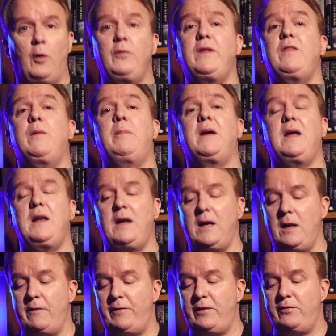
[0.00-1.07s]
only the
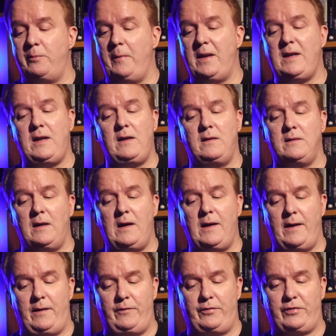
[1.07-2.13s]
beginning of his many
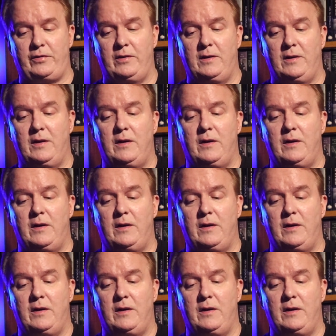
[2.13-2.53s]
lives.